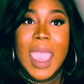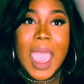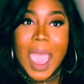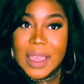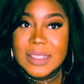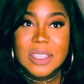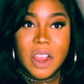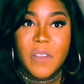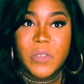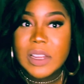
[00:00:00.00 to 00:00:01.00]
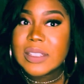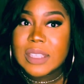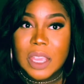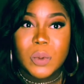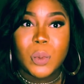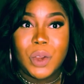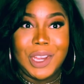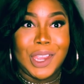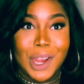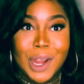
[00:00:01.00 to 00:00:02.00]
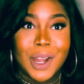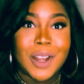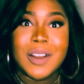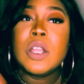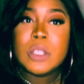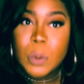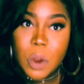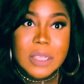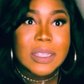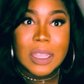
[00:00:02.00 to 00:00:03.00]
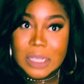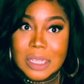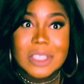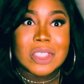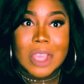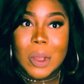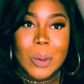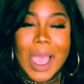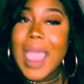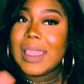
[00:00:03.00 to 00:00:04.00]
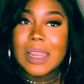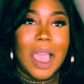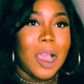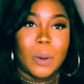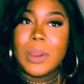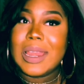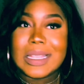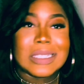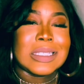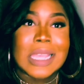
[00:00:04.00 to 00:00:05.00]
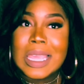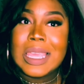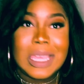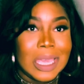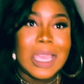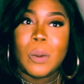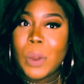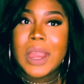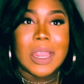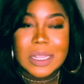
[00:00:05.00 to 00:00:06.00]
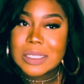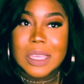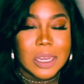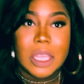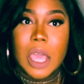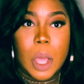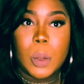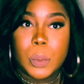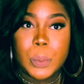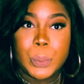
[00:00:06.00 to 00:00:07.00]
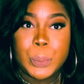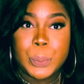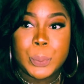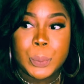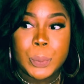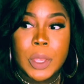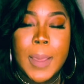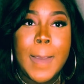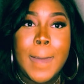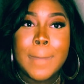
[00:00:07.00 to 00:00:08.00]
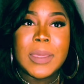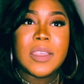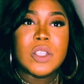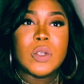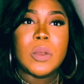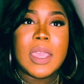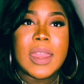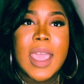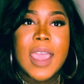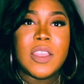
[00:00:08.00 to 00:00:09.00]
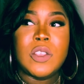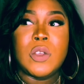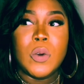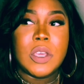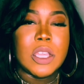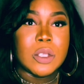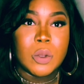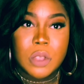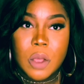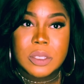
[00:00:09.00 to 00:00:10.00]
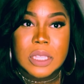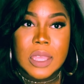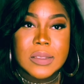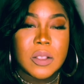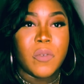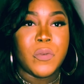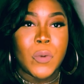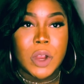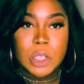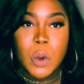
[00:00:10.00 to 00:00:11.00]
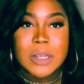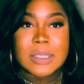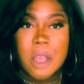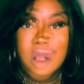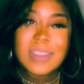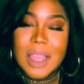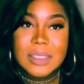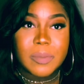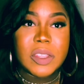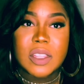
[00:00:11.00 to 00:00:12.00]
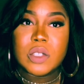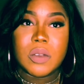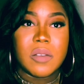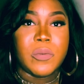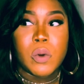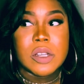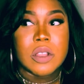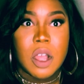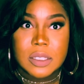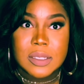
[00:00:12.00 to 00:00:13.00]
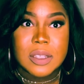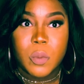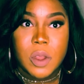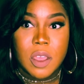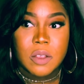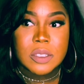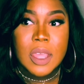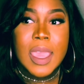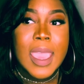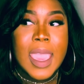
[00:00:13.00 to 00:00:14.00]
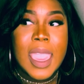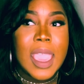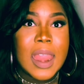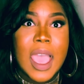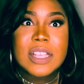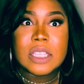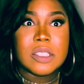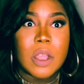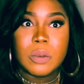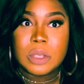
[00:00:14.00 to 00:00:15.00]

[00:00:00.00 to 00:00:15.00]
I can see her feelings getting really hurt towards the end of this show. I can already see it where it's going to go. Because you can do those things for yourself. That is not something that you can force onto someone else. And I just don't